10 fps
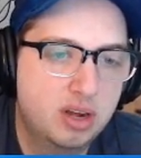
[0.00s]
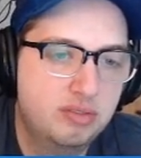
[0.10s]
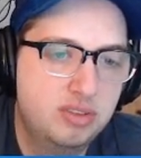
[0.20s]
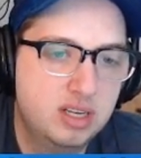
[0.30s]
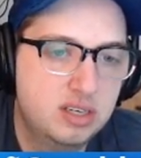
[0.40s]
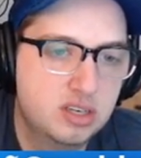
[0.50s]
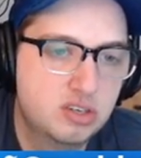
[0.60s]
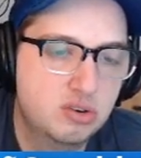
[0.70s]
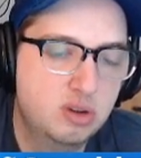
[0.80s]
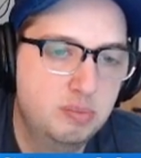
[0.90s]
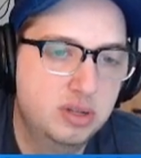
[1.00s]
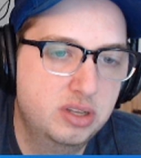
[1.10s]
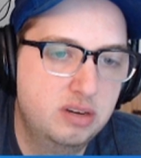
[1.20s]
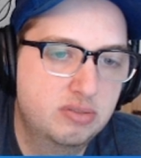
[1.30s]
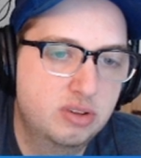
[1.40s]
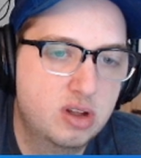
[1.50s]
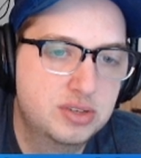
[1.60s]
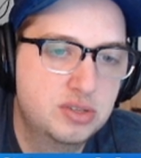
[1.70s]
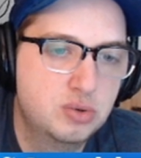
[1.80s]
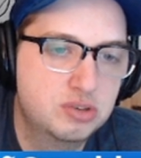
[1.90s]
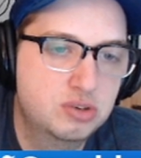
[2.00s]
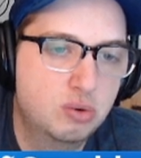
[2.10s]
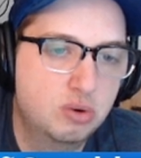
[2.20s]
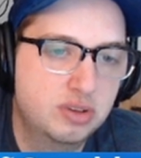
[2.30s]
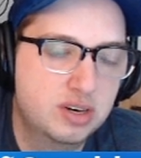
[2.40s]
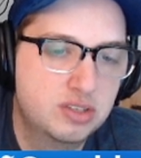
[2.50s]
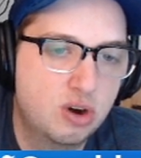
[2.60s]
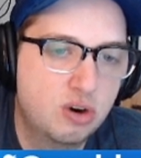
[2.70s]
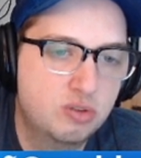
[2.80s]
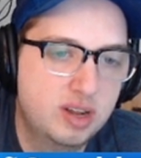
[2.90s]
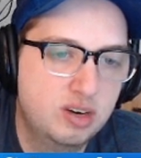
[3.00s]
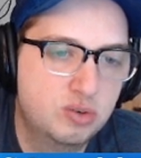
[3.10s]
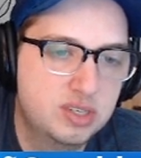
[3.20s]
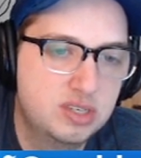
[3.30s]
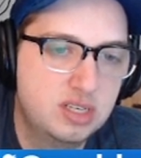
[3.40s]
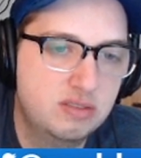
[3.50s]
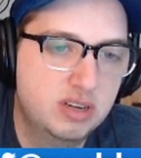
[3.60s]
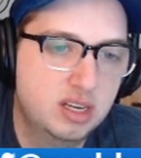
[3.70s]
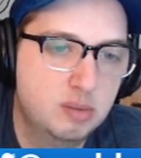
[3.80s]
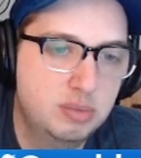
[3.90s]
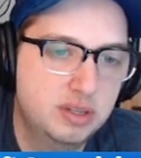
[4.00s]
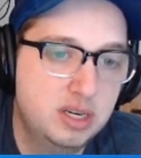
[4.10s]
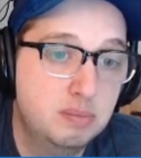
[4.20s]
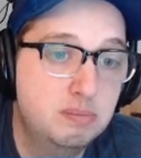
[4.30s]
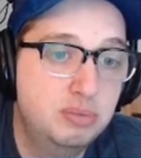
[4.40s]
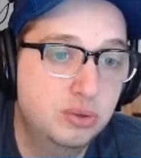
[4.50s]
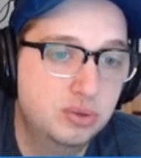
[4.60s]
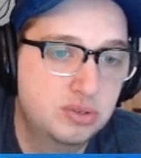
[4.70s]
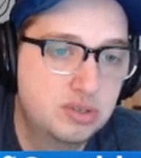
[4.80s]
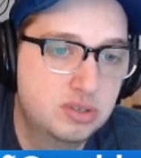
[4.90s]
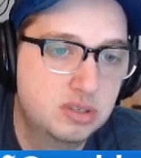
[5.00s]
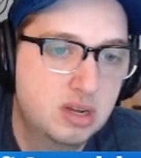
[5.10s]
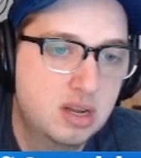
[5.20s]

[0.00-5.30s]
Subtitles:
of the additional ability flaws to a score that is already receiving an ability boost